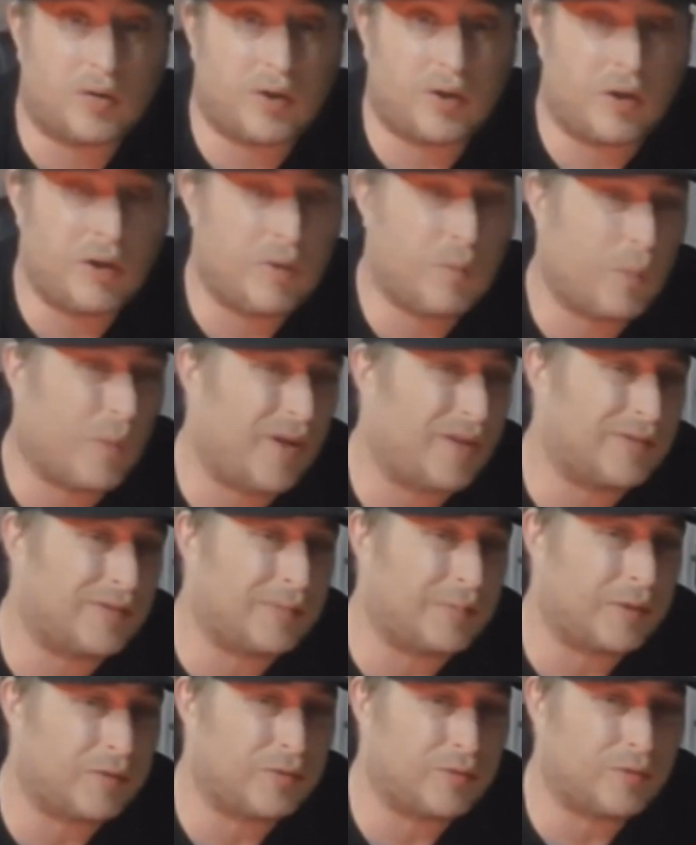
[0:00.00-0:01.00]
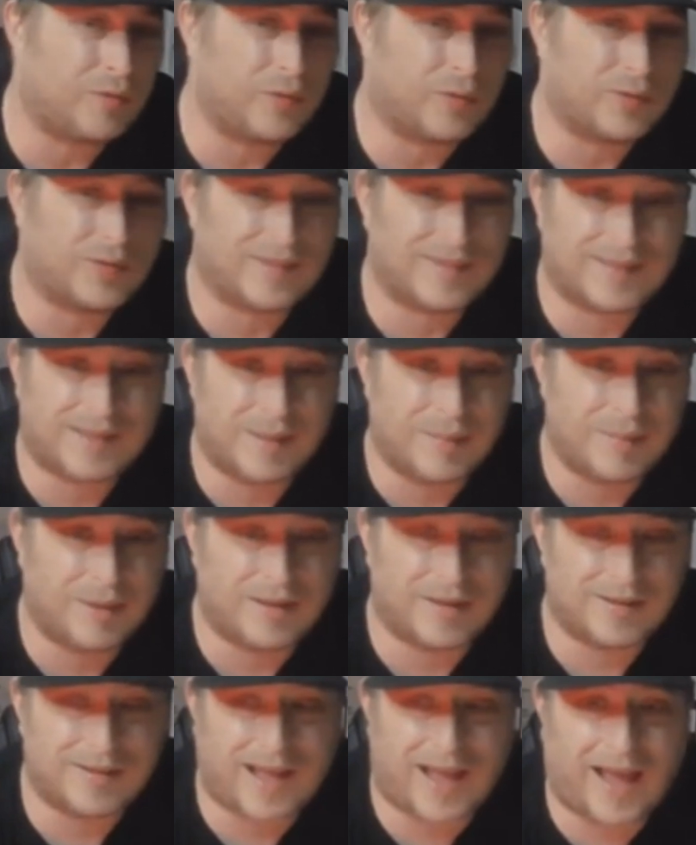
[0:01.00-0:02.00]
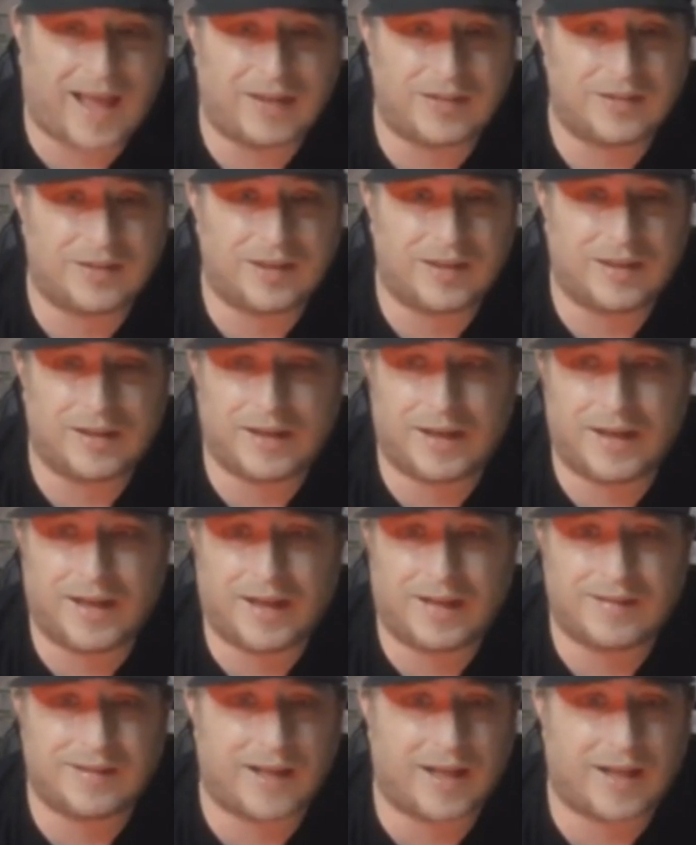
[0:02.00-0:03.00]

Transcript: Only one Special Forces gimmick that's actually connected,